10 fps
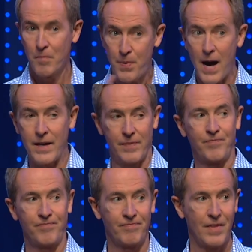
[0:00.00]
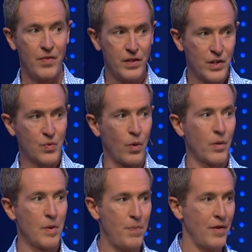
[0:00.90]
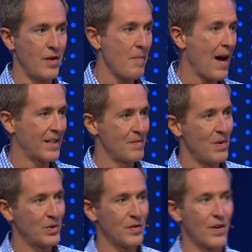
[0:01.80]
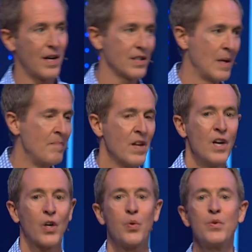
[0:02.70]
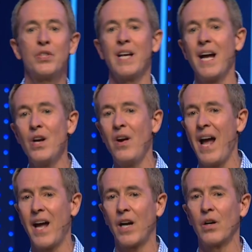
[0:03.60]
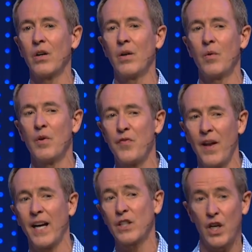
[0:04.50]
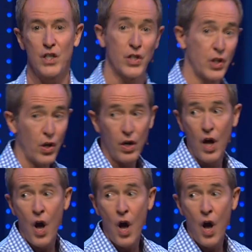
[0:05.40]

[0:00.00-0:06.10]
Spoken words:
But, and this is where we pivot back to most of us, crusader anger reflects concern